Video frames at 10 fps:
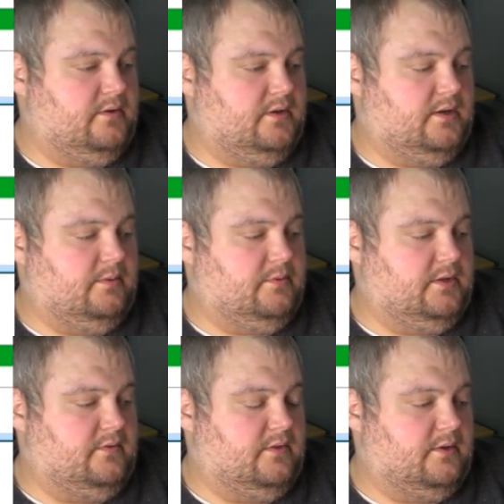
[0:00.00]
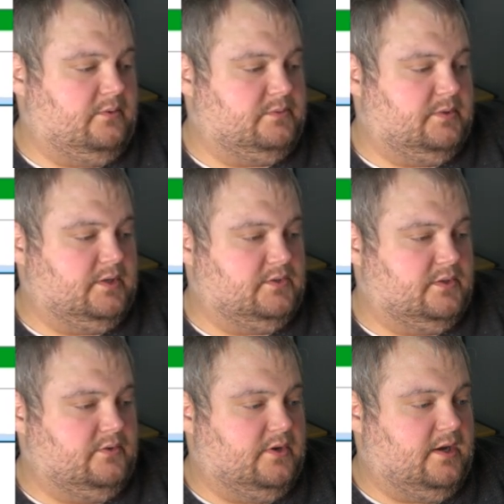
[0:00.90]
and I believe that was
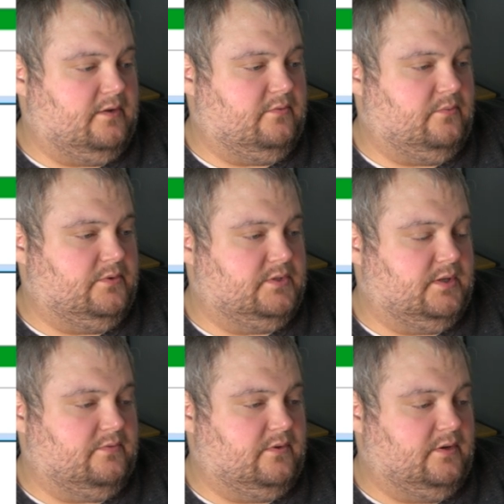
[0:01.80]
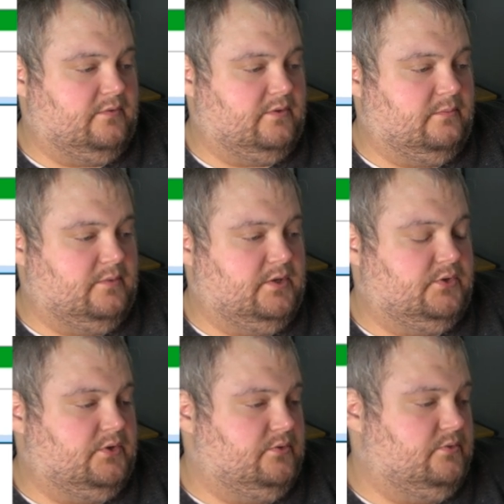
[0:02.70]
because the drive was suffering from
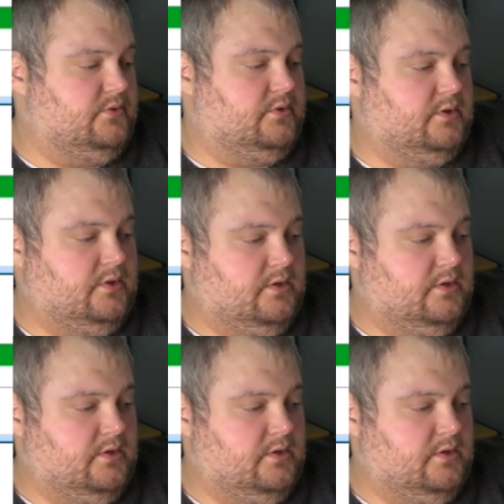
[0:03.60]
issues.